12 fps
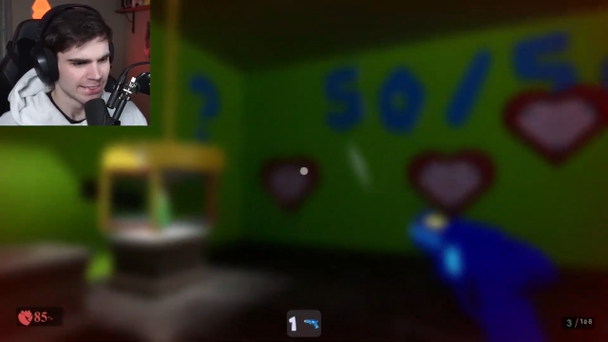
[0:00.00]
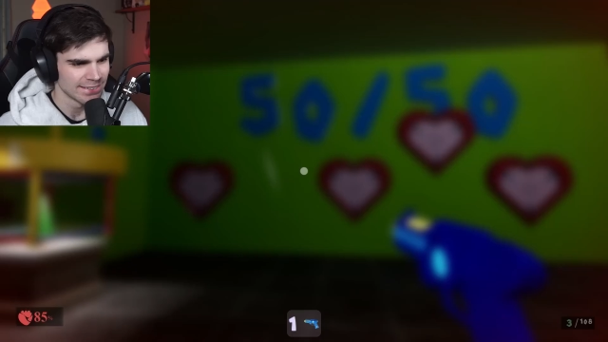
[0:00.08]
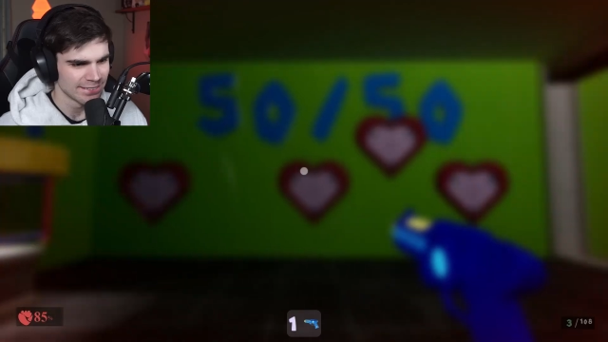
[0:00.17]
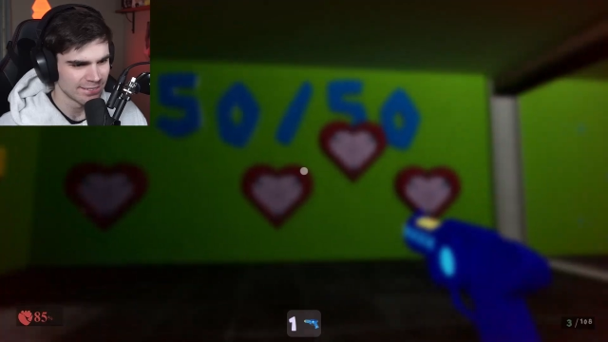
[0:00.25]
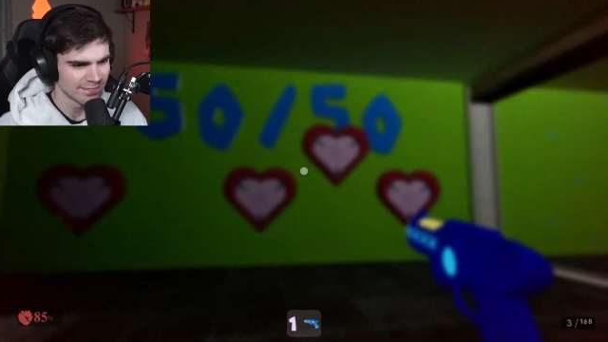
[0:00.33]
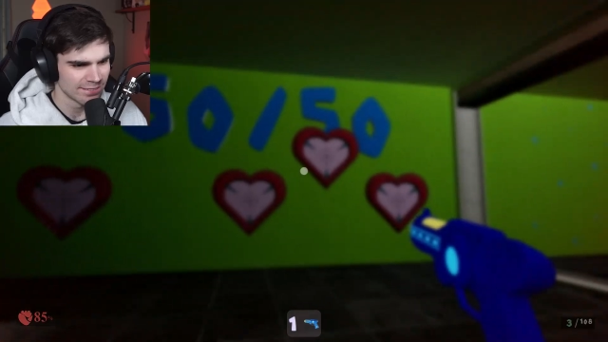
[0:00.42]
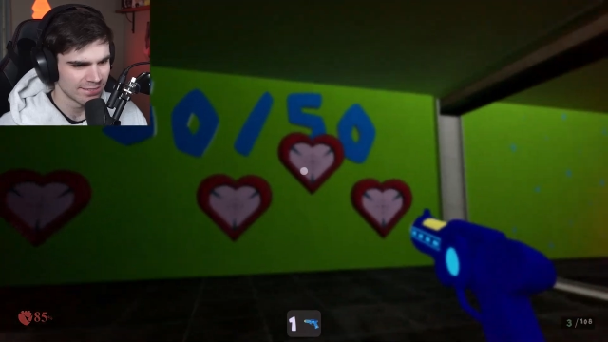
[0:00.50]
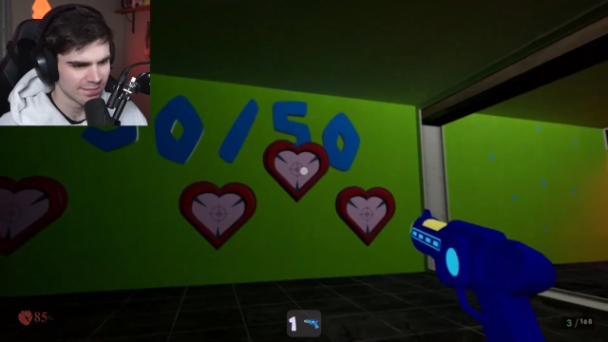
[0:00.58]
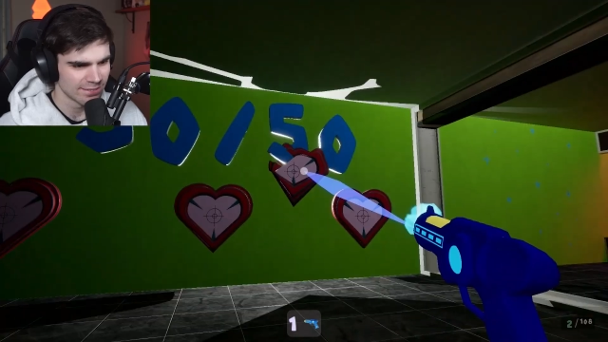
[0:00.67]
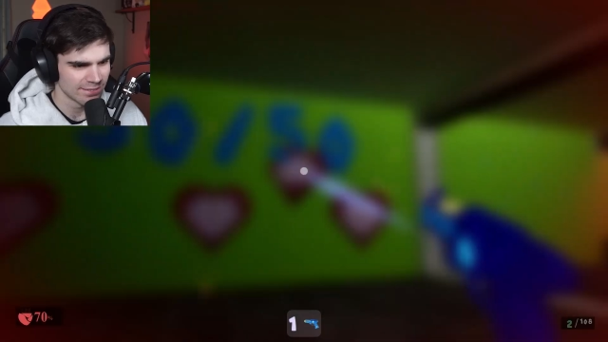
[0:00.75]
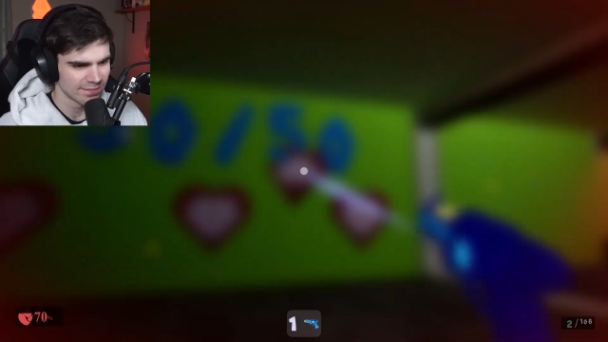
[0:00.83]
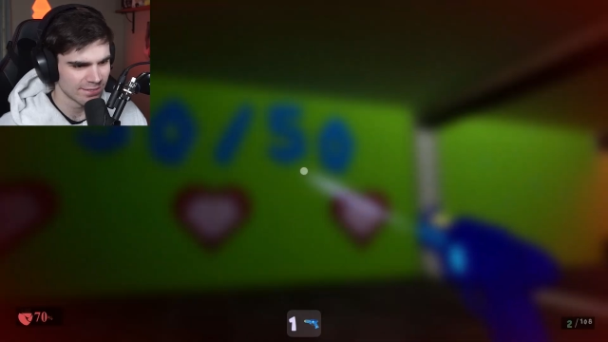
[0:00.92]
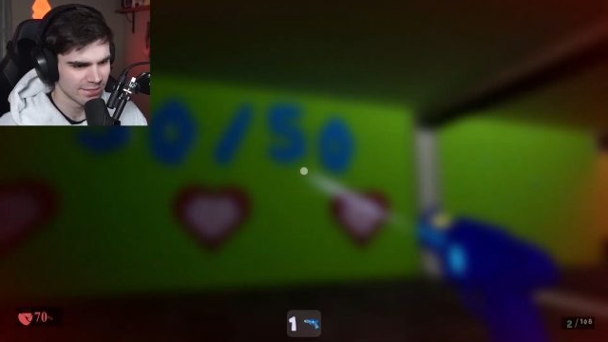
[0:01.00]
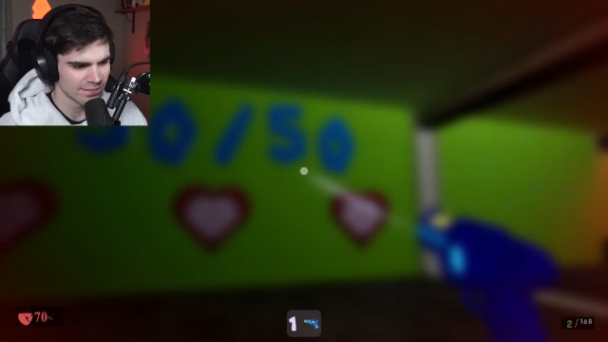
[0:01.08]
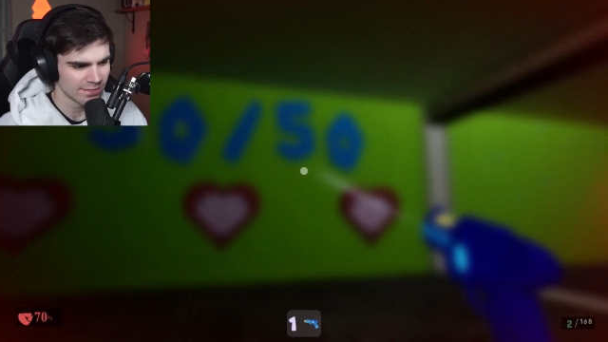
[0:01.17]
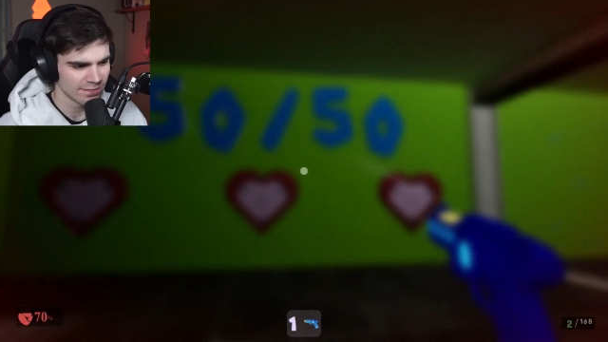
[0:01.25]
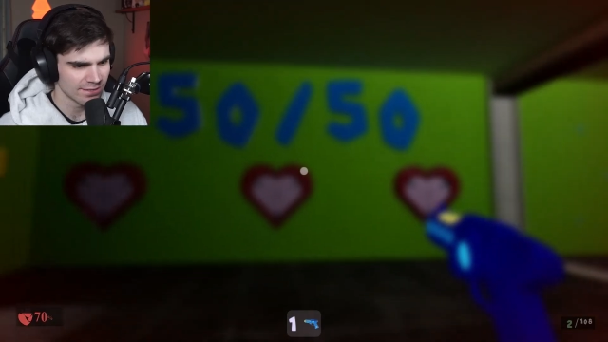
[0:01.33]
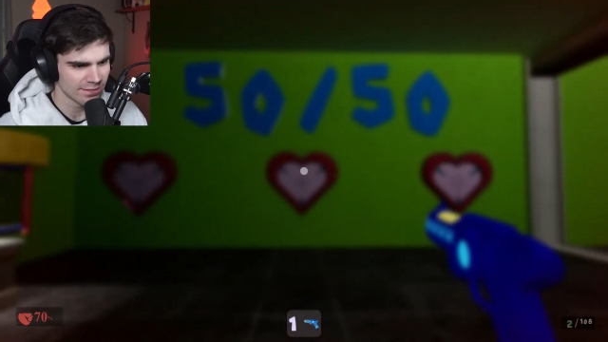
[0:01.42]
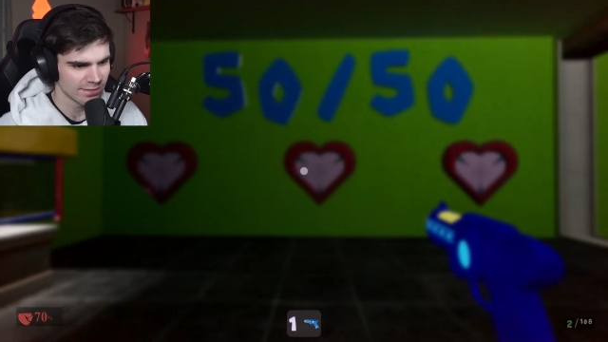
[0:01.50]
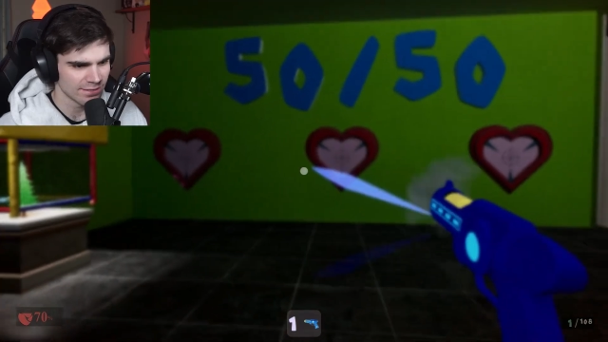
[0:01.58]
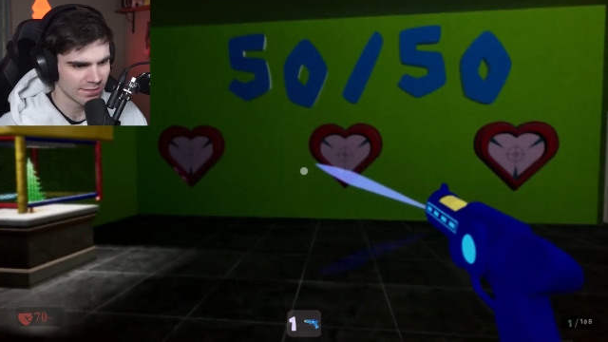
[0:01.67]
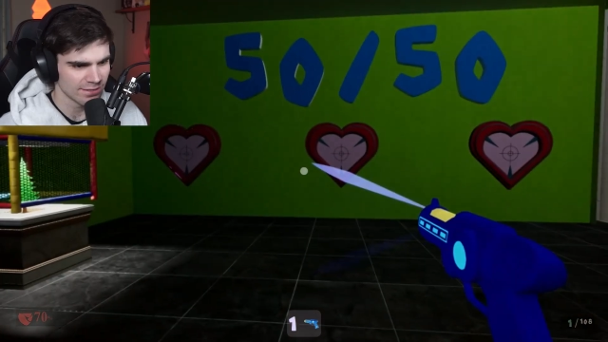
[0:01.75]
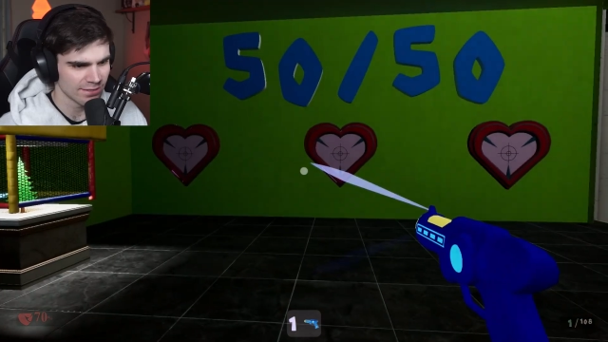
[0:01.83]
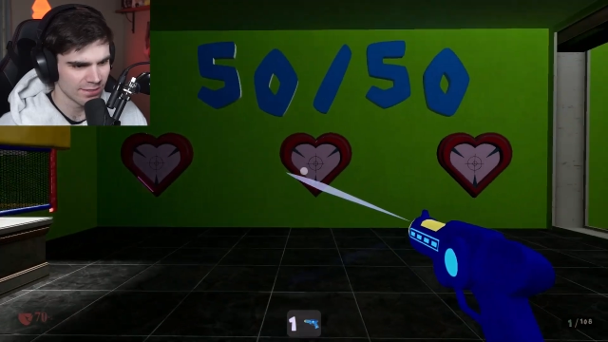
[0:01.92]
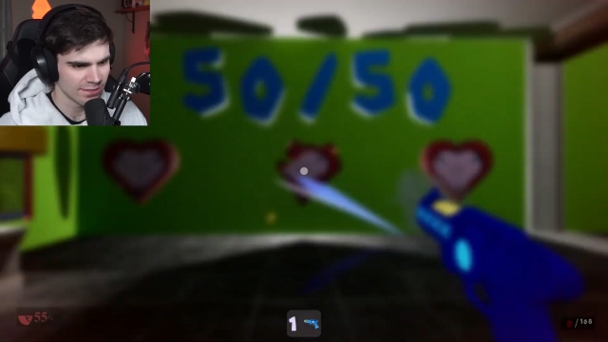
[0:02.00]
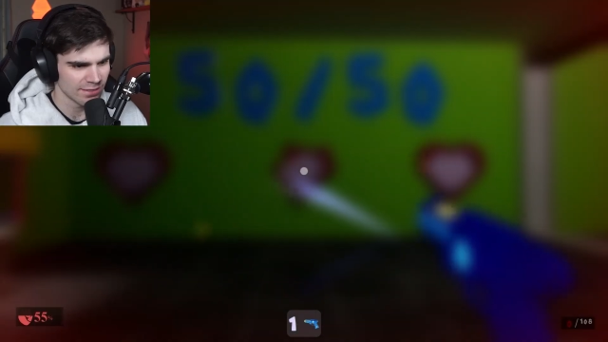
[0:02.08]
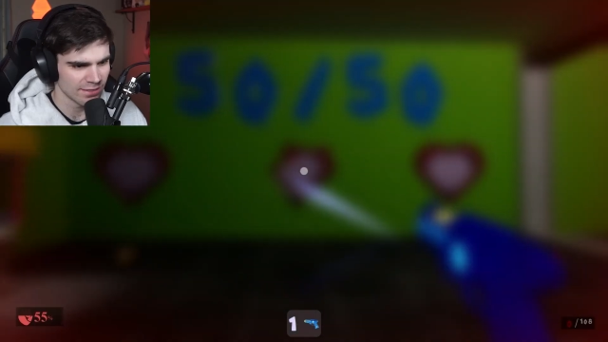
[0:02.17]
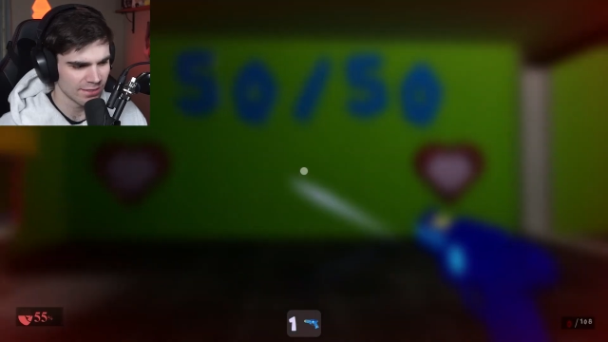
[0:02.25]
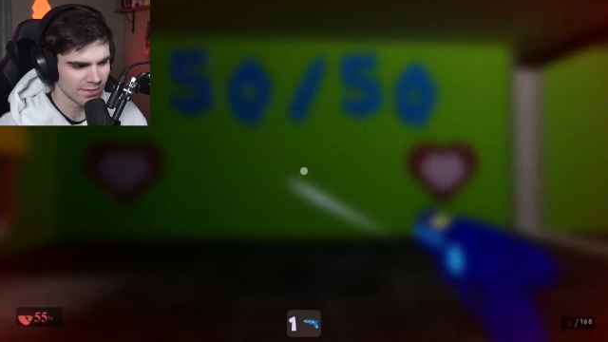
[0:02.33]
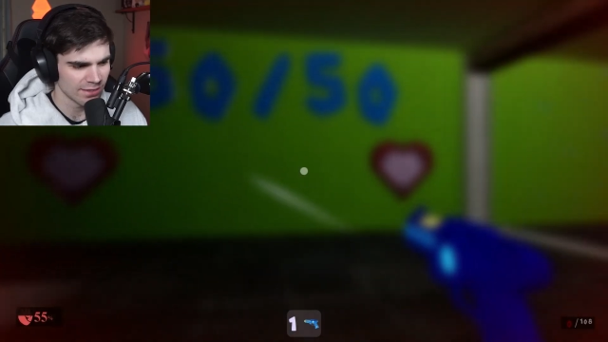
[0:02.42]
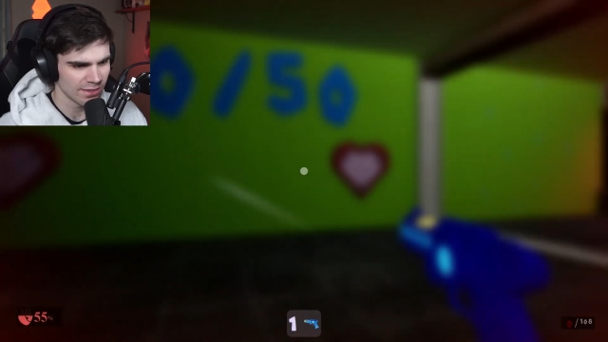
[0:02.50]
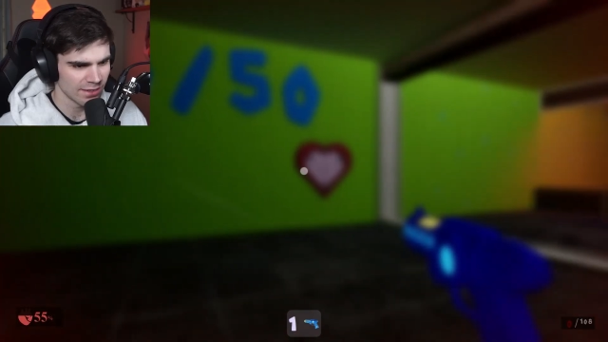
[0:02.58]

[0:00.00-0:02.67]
Nobody speaks.